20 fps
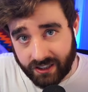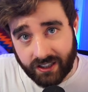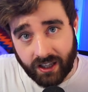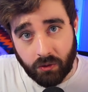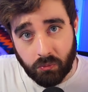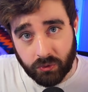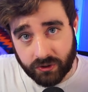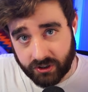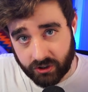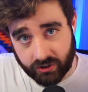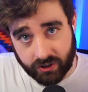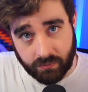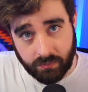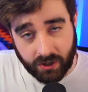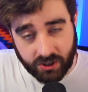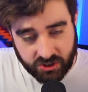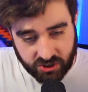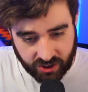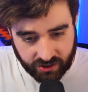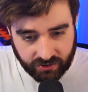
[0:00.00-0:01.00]
done with your
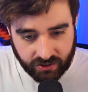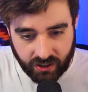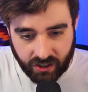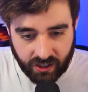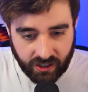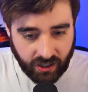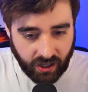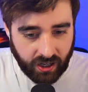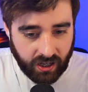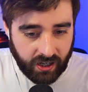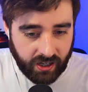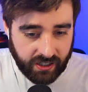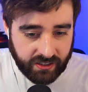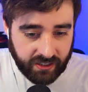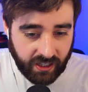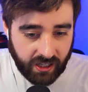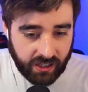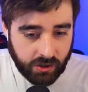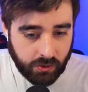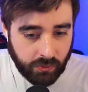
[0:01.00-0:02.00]
combustion. In
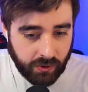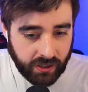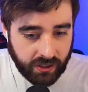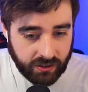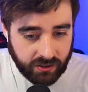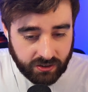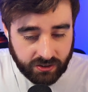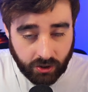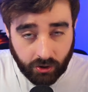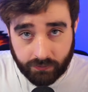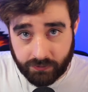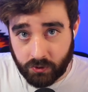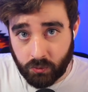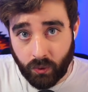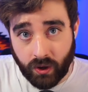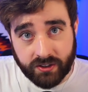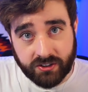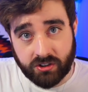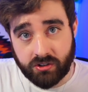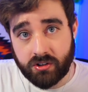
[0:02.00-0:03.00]
AoE, you know, if you
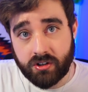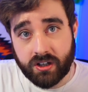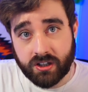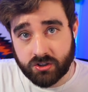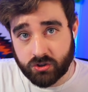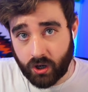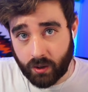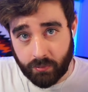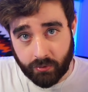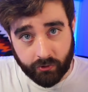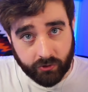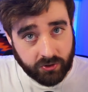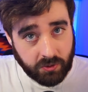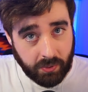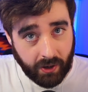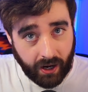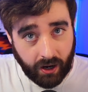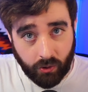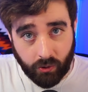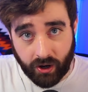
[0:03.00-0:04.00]
want to, you can drop a Rune of
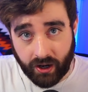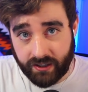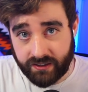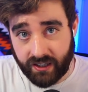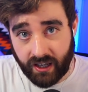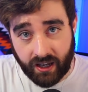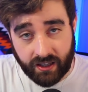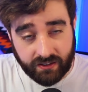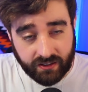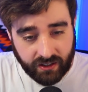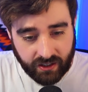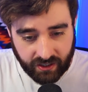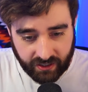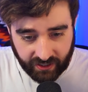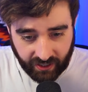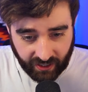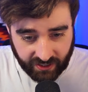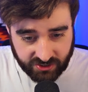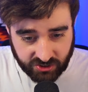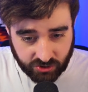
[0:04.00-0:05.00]
Power and then
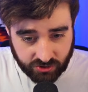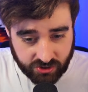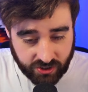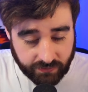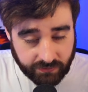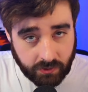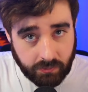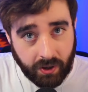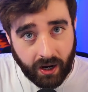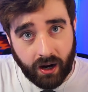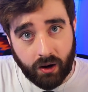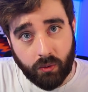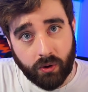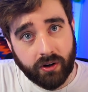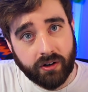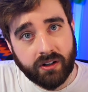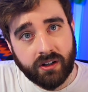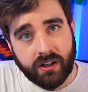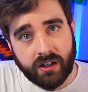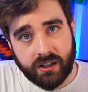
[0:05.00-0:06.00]
cast your Shifting
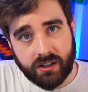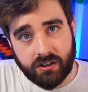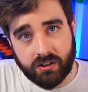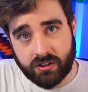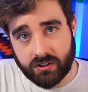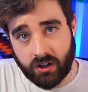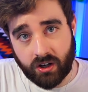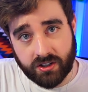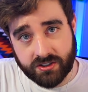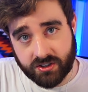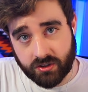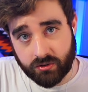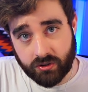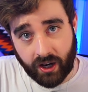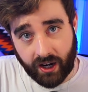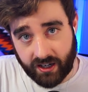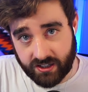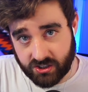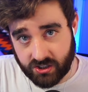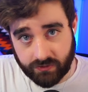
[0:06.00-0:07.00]
Power. You can also
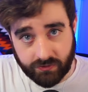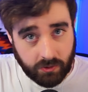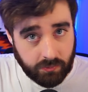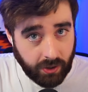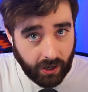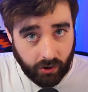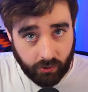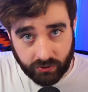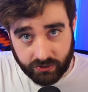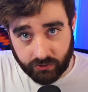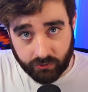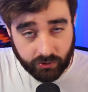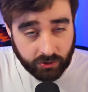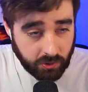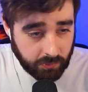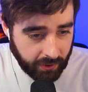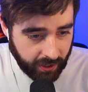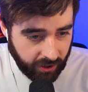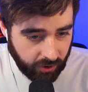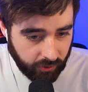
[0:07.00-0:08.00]
cast Shifting Power into Rune
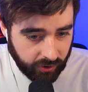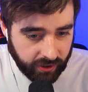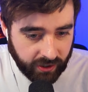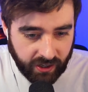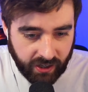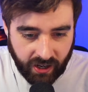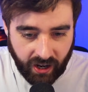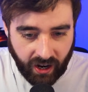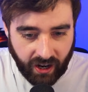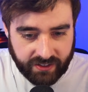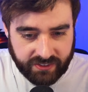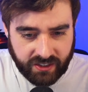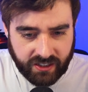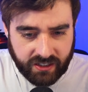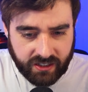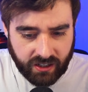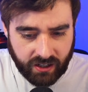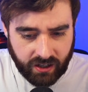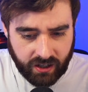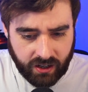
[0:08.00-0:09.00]
of Power. I
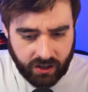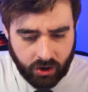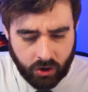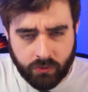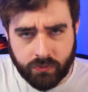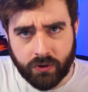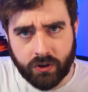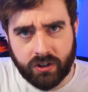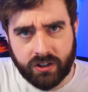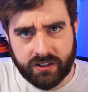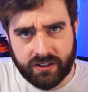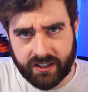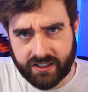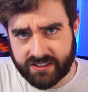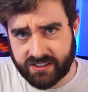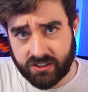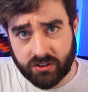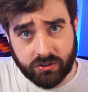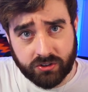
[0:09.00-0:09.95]
think overall in like single